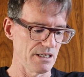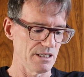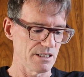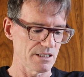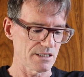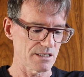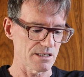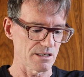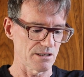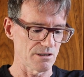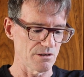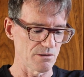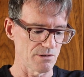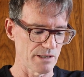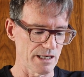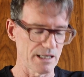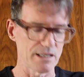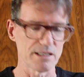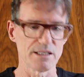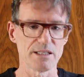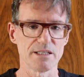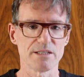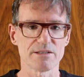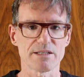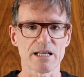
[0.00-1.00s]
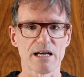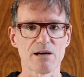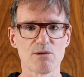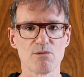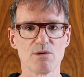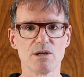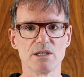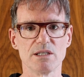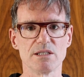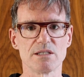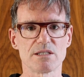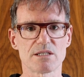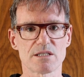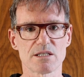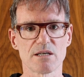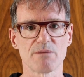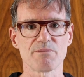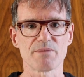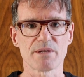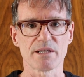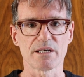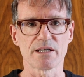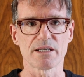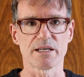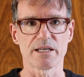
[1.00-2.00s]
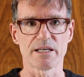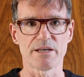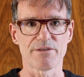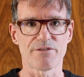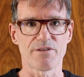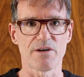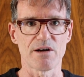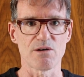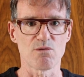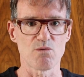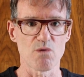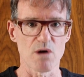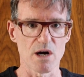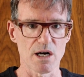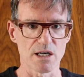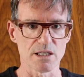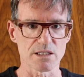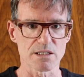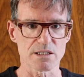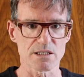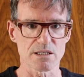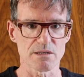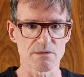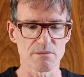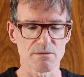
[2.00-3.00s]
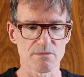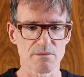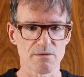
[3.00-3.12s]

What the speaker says: So that was something that if I was